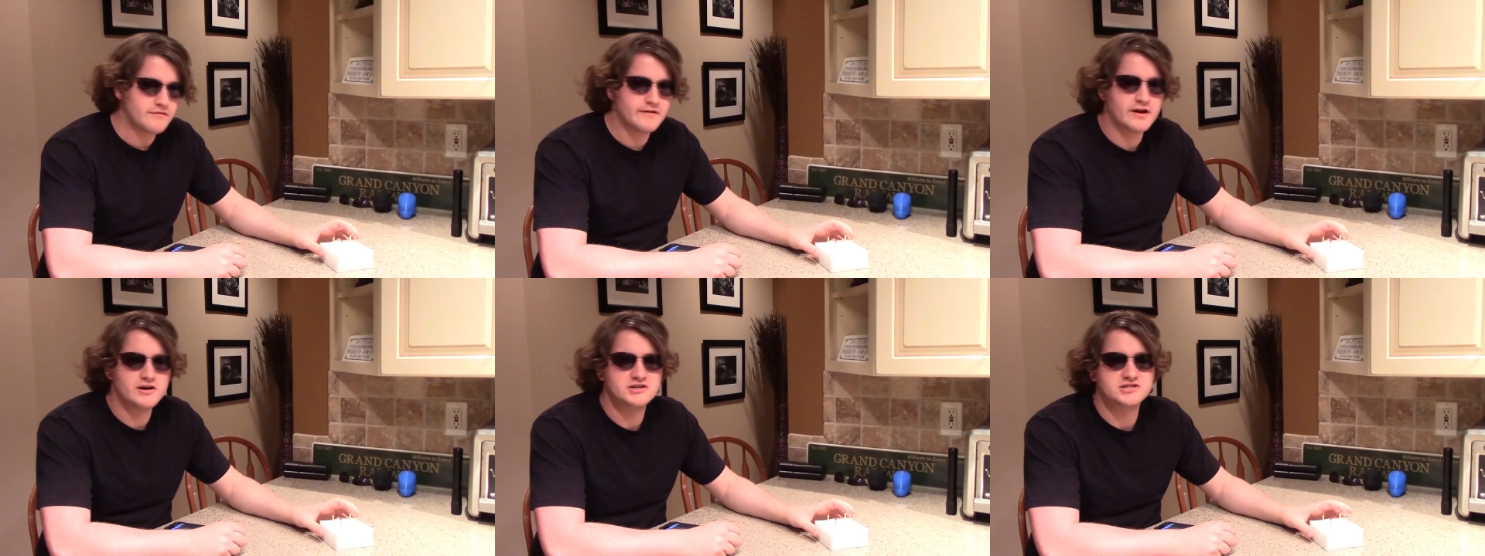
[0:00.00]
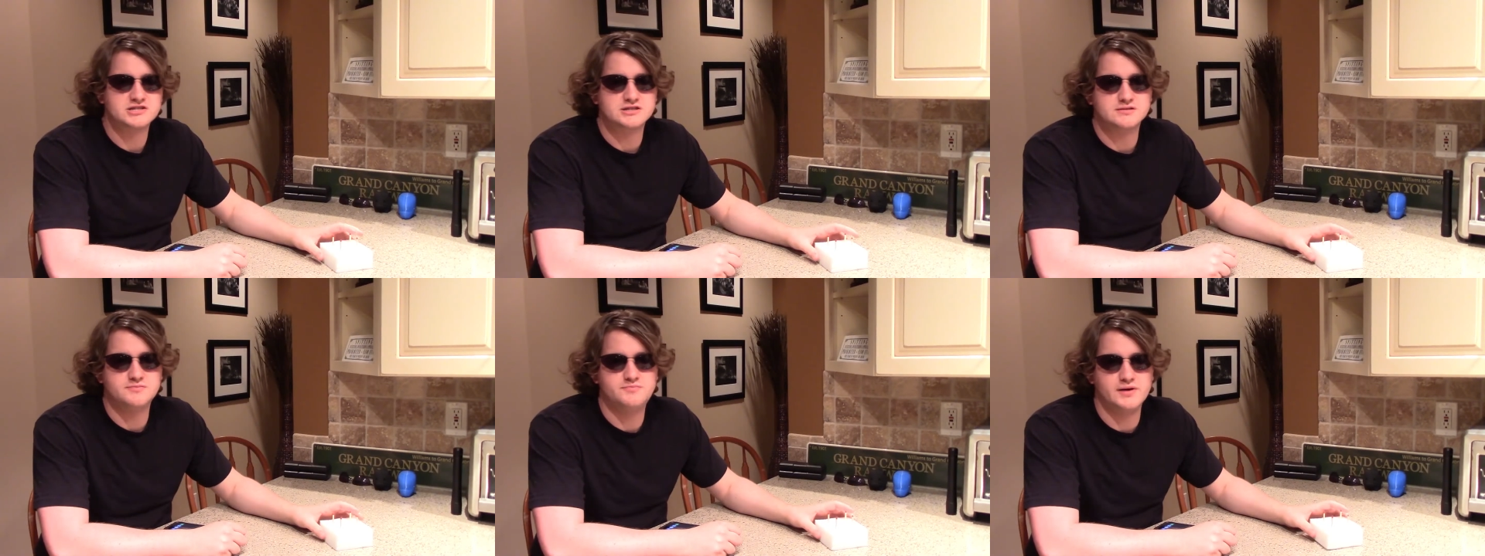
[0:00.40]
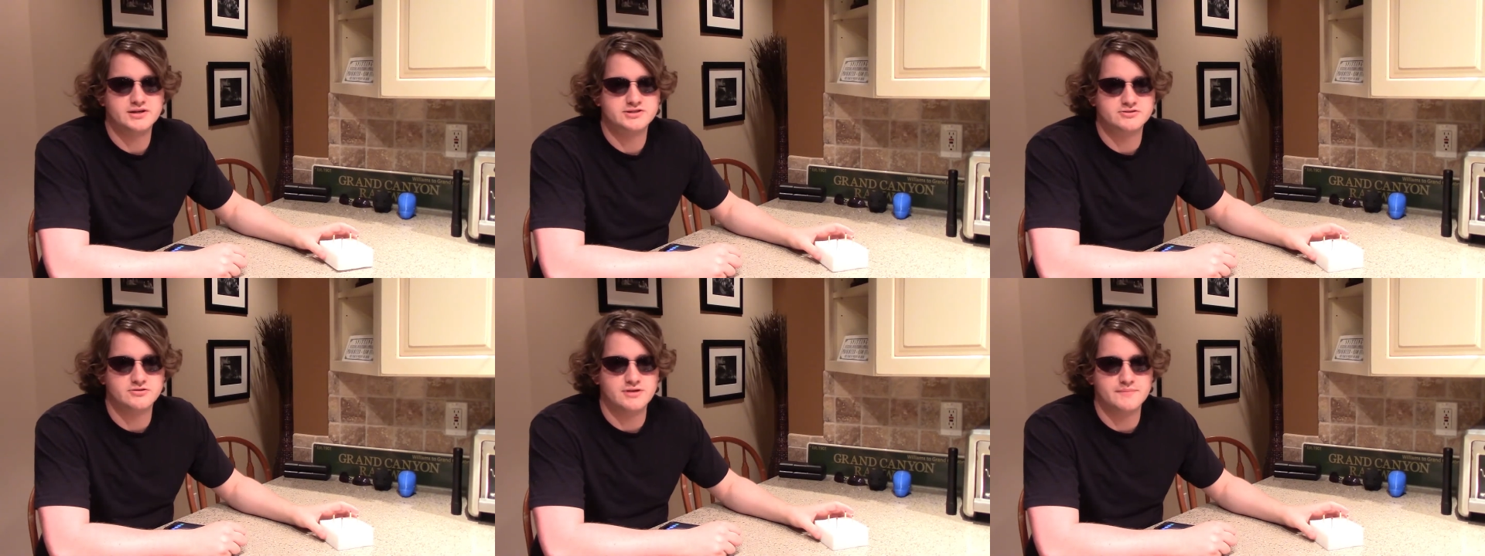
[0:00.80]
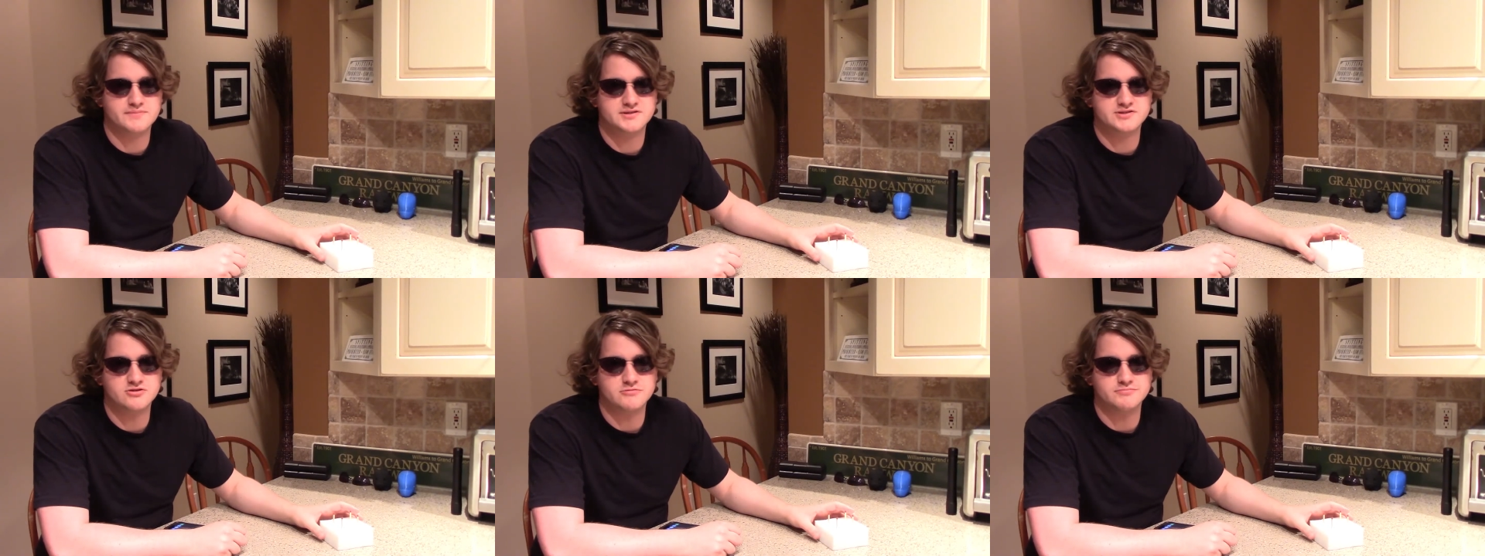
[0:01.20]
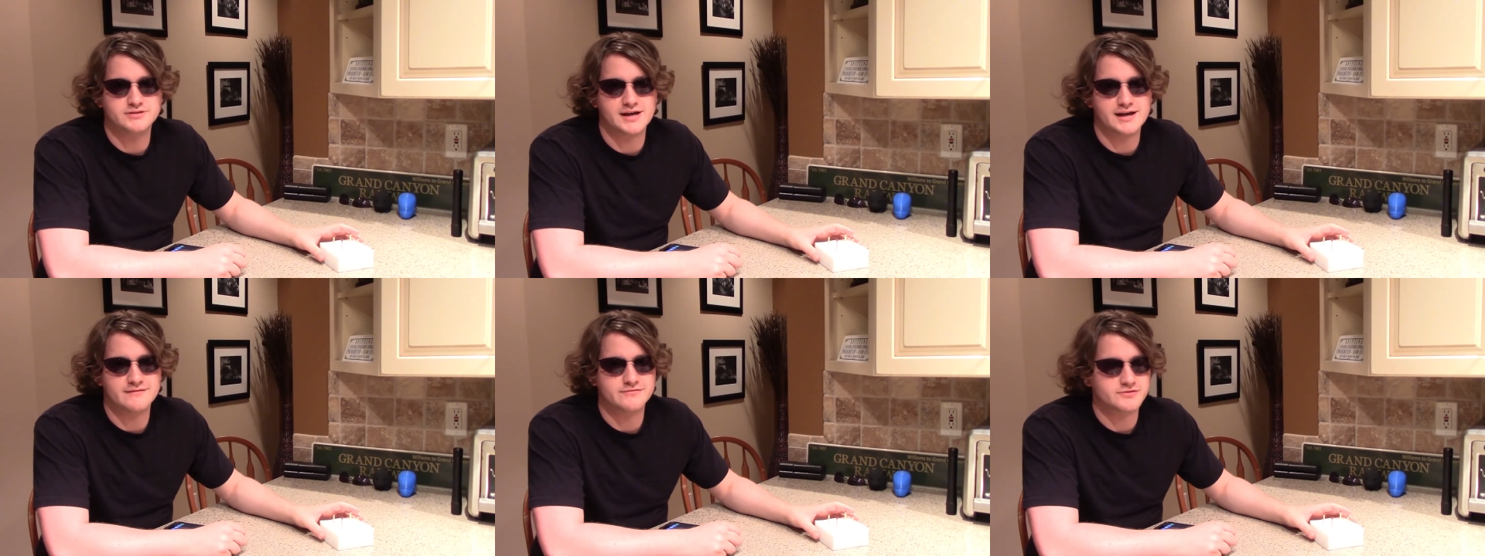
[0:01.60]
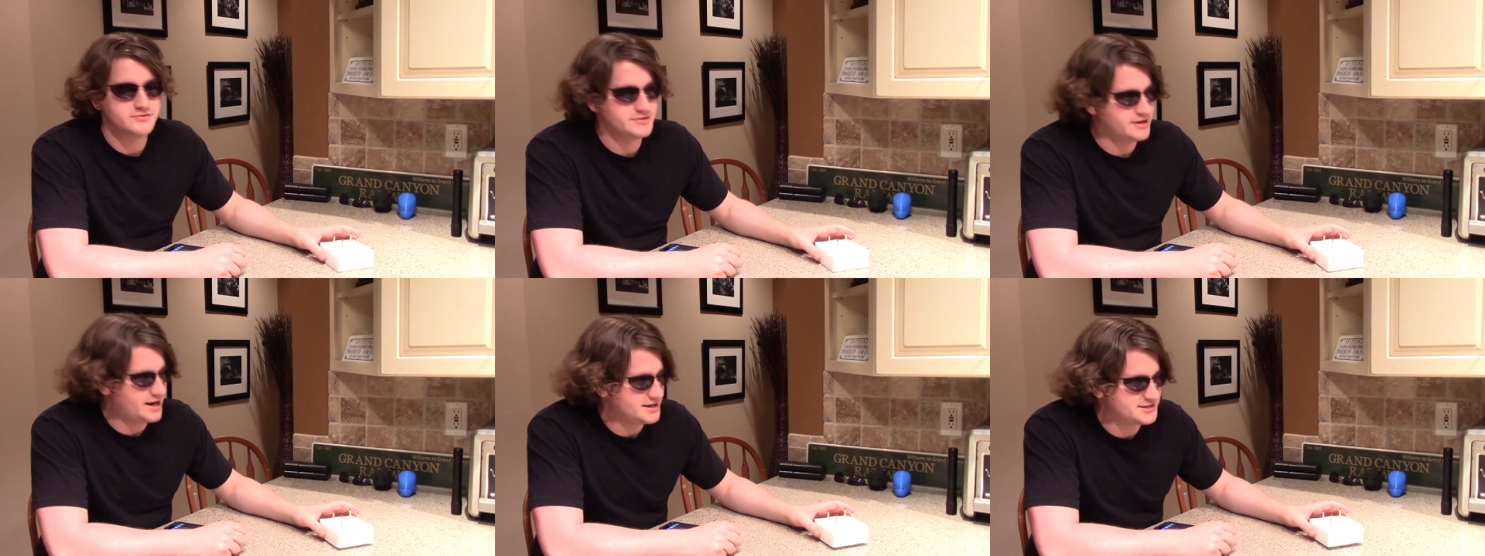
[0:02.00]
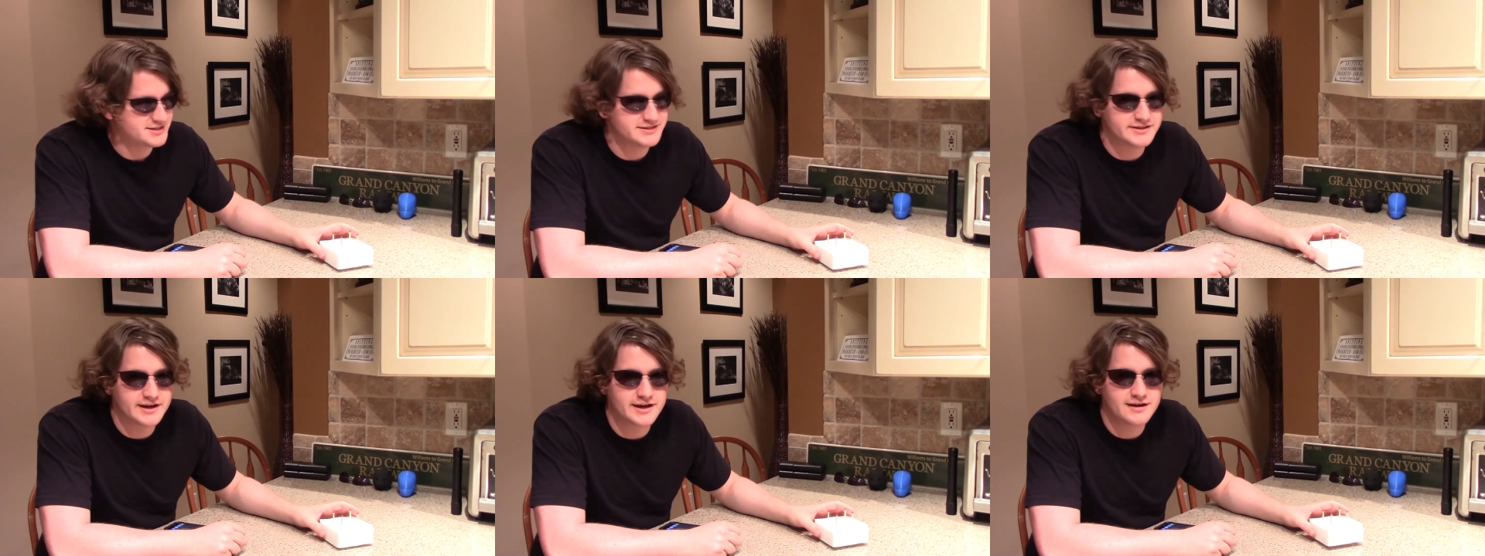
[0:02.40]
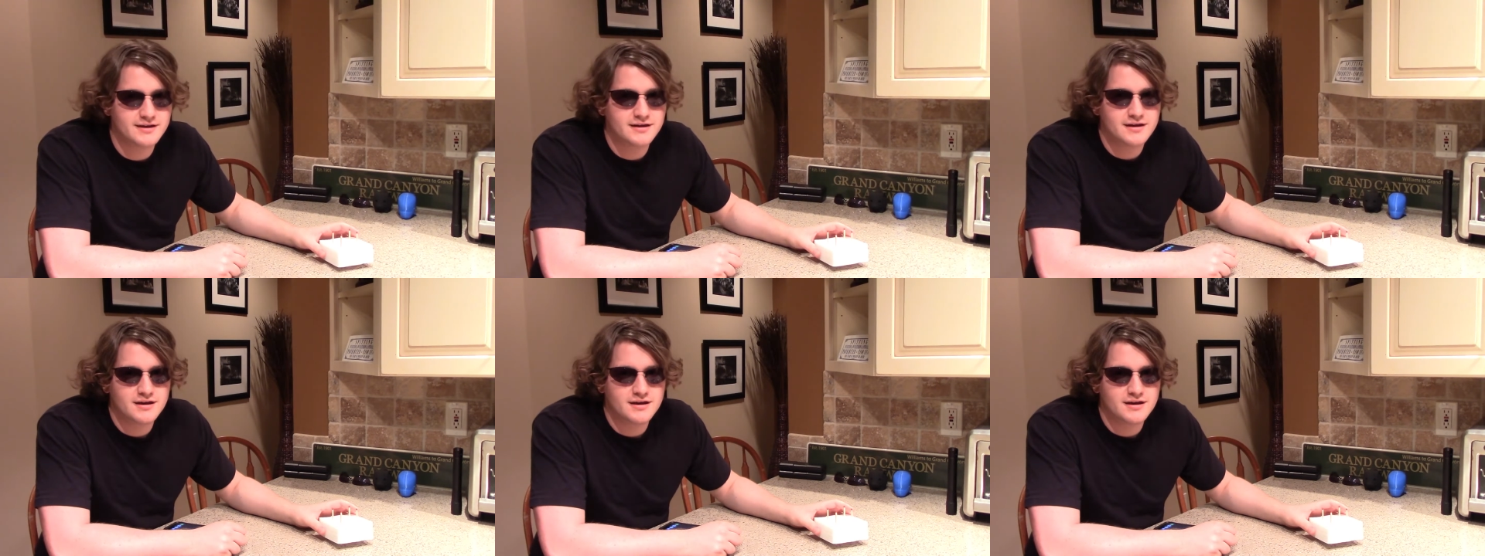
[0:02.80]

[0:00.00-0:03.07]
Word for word: very special episode planned for you guys today.